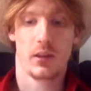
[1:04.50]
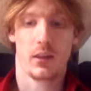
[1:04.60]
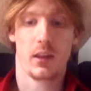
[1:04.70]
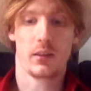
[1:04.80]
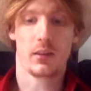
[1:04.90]

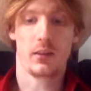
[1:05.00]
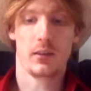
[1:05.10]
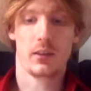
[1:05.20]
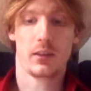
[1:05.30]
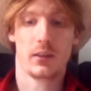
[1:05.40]
that
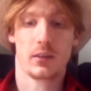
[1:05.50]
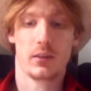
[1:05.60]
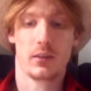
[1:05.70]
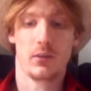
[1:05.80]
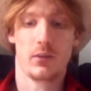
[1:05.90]
gets
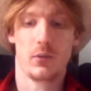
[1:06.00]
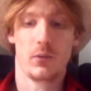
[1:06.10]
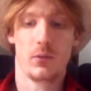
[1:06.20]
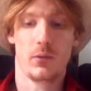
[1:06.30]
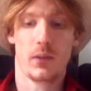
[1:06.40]

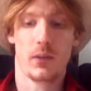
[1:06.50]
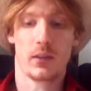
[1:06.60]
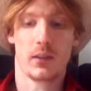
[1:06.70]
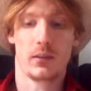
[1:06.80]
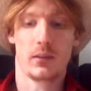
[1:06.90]
that
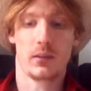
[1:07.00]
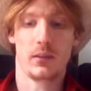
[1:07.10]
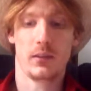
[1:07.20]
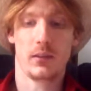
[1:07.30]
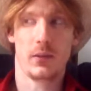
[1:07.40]

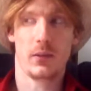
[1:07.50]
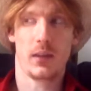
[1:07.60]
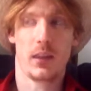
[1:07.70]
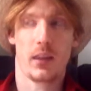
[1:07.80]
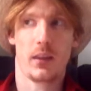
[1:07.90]

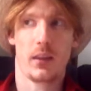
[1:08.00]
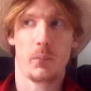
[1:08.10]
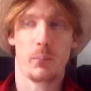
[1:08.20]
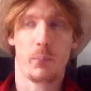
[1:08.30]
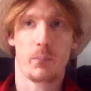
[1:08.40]
that
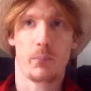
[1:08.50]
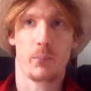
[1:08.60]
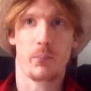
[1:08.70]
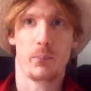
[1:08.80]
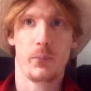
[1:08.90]

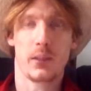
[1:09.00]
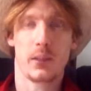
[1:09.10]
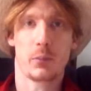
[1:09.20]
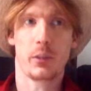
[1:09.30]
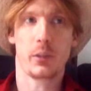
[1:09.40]

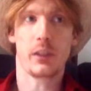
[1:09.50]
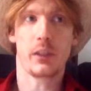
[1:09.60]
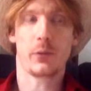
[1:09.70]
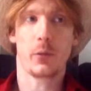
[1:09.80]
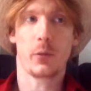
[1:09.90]
gets blitted
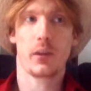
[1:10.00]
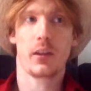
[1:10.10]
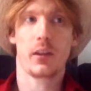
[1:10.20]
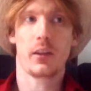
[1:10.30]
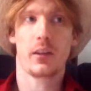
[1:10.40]
from
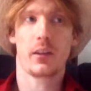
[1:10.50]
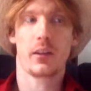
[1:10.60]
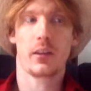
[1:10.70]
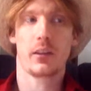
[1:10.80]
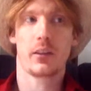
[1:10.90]
the
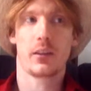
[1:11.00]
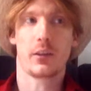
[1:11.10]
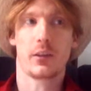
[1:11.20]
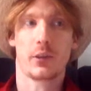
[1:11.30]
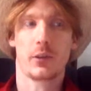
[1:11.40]

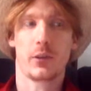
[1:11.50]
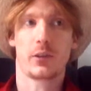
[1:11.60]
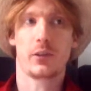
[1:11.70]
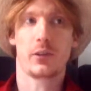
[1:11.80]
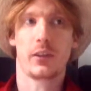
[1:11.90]
surface
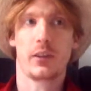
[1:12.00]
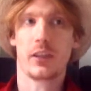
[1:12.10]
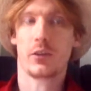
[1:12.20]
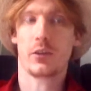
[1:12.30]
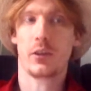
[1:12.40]
to the
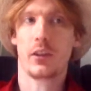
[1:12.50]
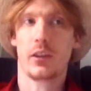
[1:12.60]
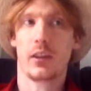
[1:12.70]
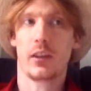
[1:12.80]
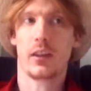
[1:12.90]
texture, and
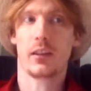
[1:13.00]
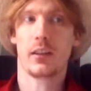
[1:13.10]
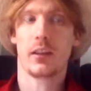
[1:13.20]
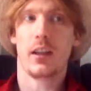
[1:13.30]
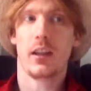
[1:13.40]
then
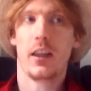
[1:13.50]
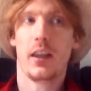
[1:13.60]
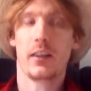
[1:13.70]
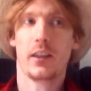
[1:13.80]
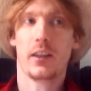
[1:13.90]

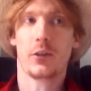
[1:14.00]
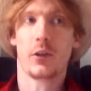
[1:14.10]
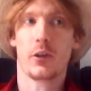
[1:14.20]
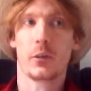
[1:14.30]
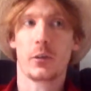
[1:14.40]
the texture
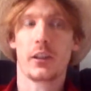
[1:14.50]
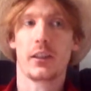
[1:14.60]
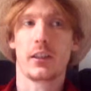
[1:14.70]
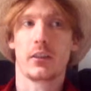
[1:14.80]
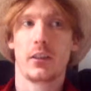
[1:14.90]
ultimately
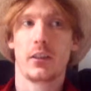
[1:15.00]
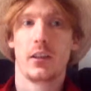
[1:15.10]
gets